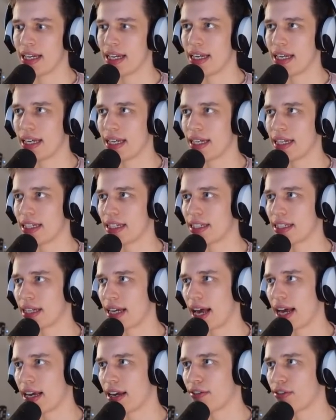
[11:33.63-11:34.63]
is
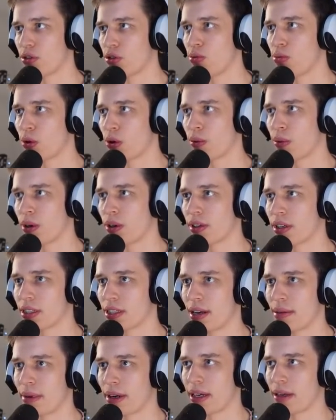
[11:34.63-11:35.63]
I have 2 more workers
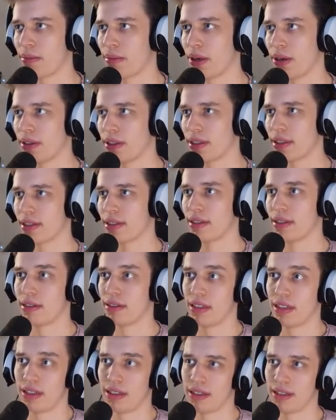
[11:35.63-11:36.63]
than my opponent.
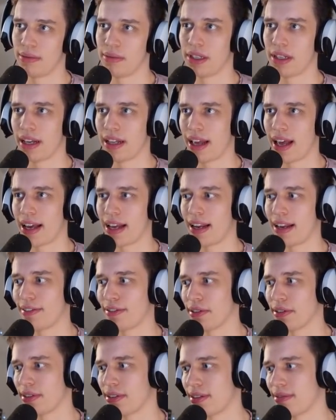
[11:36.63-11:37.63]
And, I mean, at high
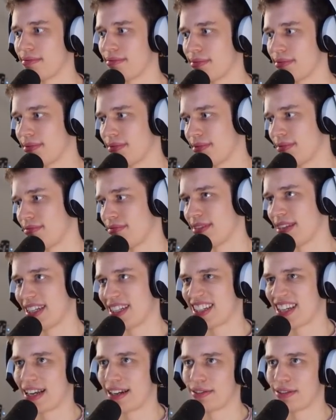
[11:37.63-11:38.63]
level,
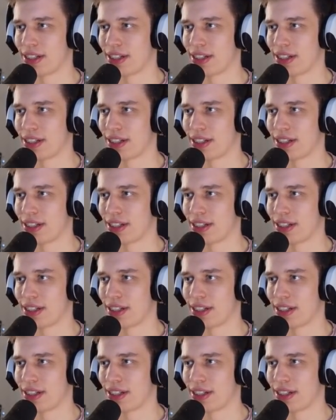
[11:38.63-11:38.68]
it's kind of